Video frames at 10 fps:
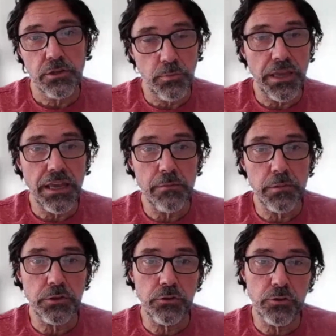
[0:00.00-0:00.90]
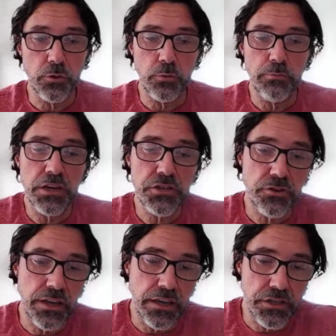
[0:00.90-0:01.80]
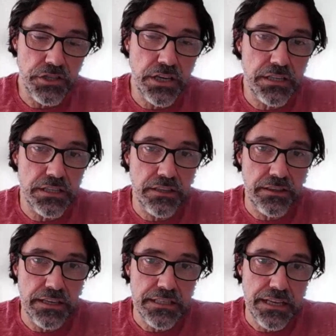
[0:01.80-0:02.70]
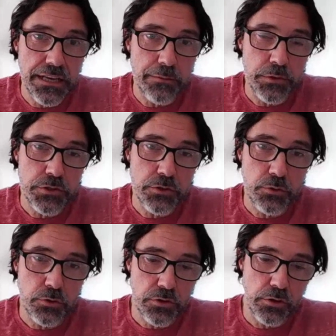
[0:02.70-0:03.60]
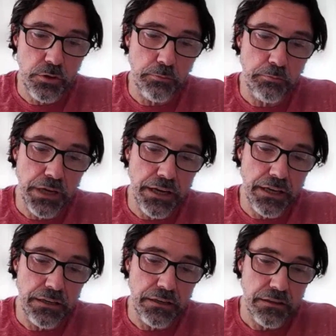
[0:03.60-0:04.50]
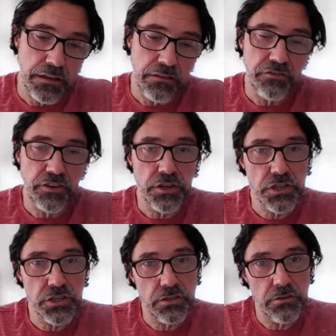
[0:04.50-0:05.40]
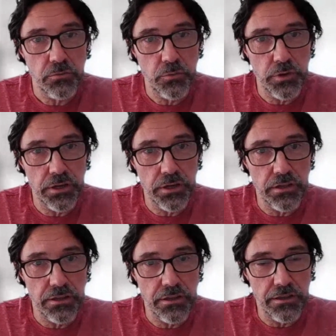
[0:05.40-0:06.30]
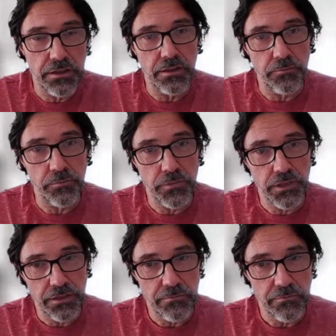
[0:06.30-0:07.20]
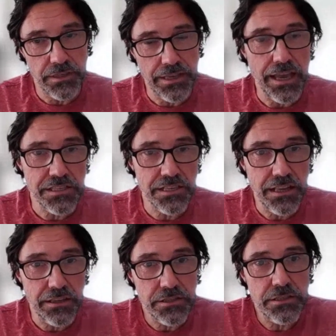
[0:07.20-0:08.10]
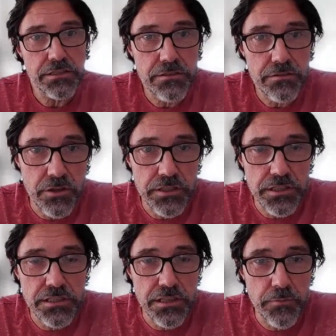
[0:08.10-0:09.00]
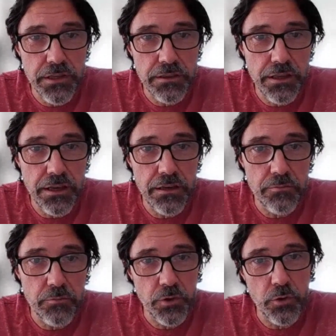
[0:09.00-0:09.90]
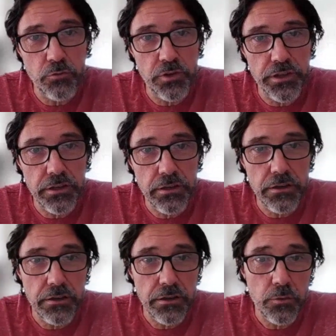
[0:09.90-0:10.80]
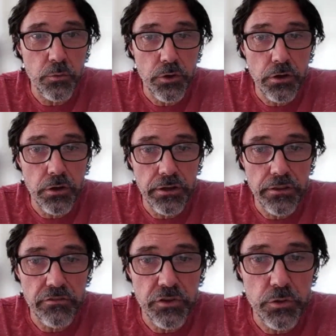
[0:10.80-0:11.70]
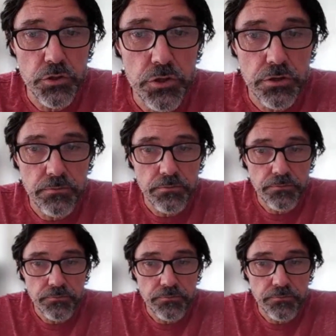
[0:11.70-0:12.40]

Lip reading: to be able to measure energetics in these animals, to combine lung function with gas analysis. So this is something that we're hopefully going to work on in the future.